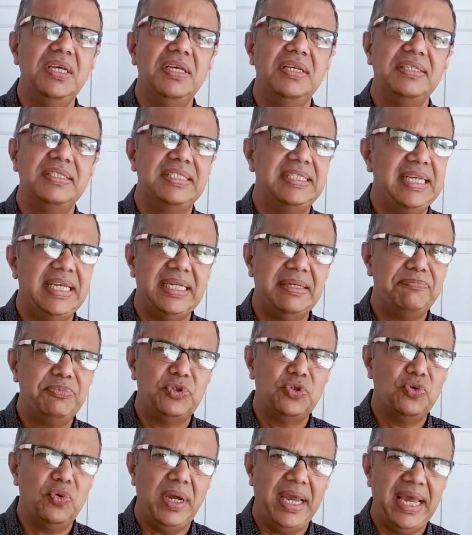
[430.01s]
set up
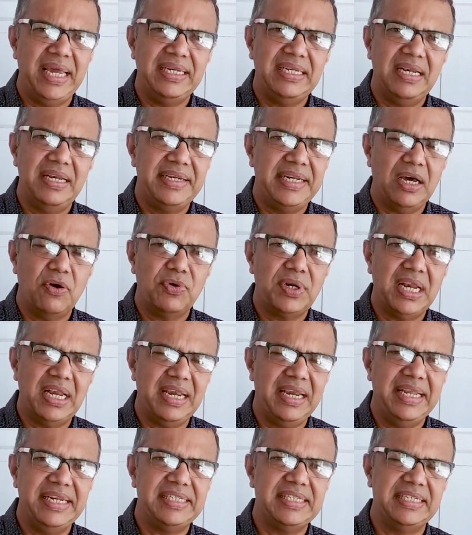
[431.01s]
to handle
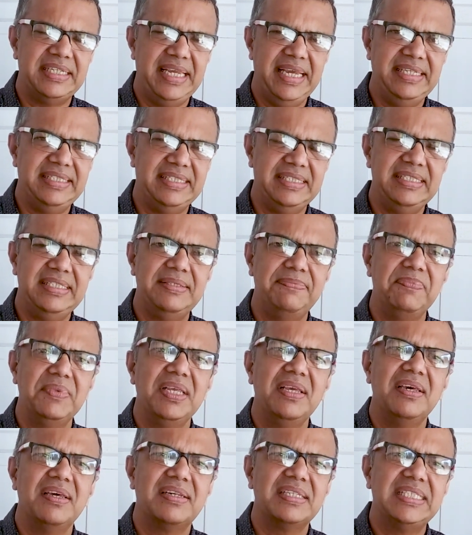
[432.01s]
dowry-related cases,
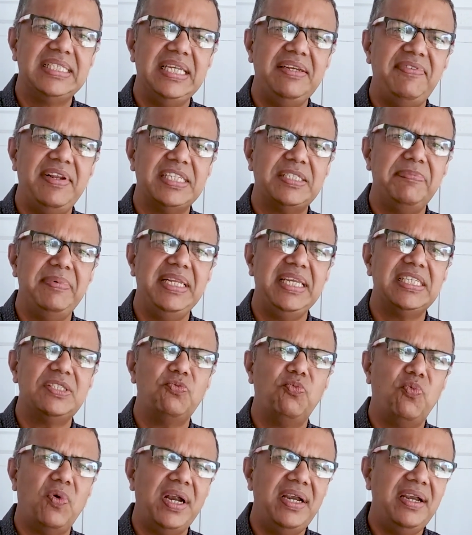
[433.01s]
received as many as
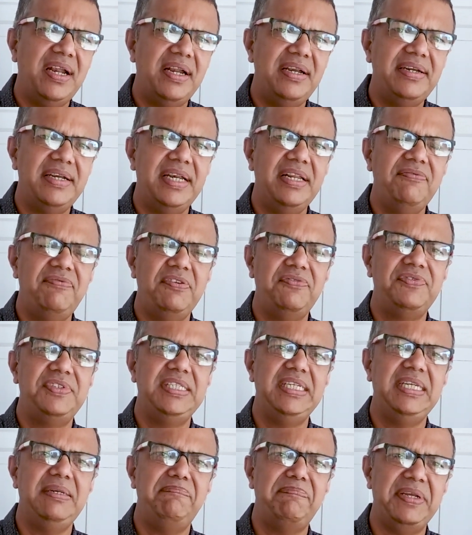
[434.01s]

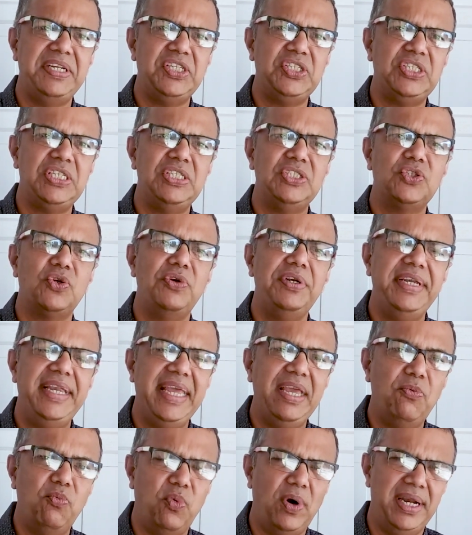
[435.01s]
115 petitions on
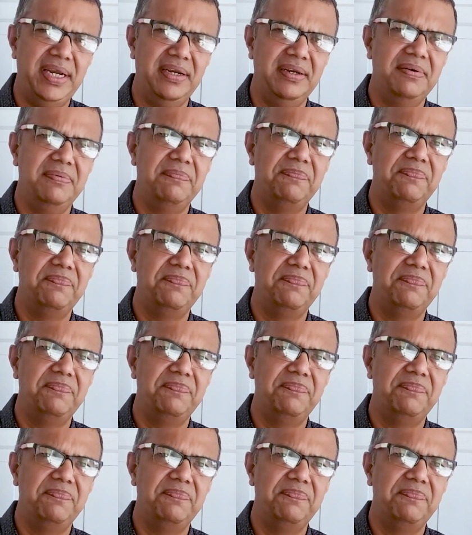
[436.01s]
day 1.